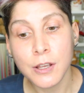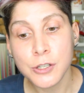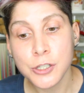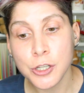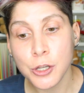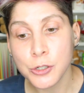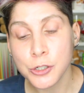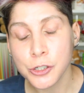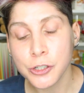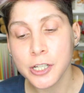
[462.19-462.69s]

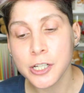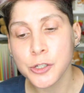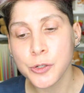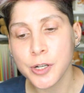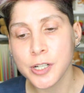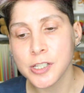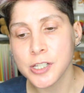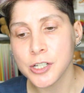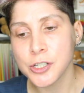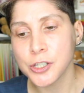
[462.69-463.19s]
socially
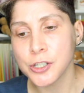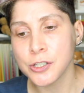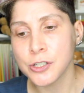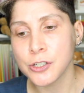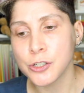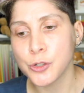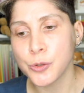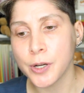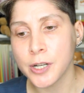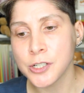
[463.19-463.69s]

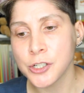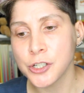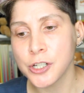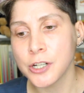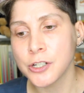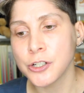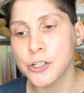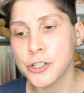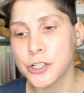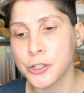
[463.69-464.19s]
transitioned
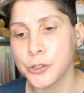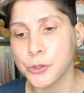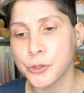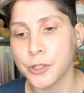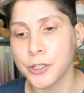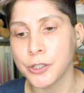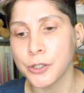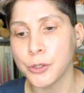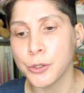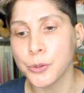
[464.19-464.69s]
transgender
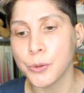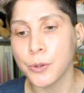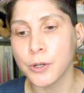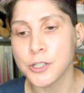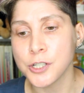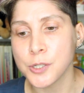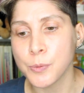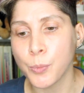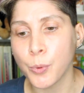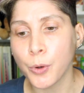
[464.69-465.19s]
children who
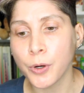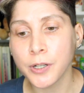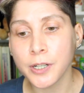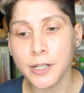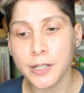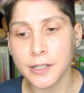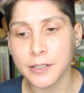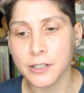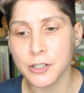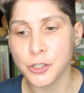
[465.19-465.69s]
are
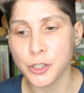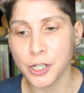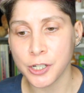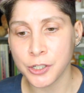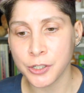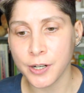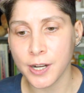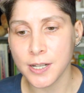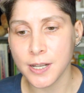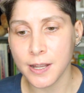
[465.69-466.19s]
supported in their
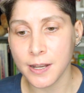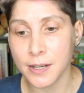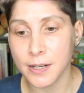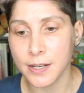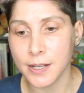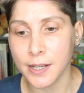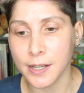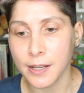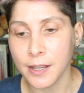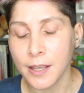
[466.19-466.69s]
gender
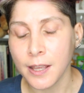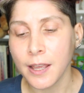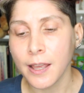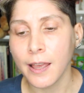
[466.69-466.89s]
identity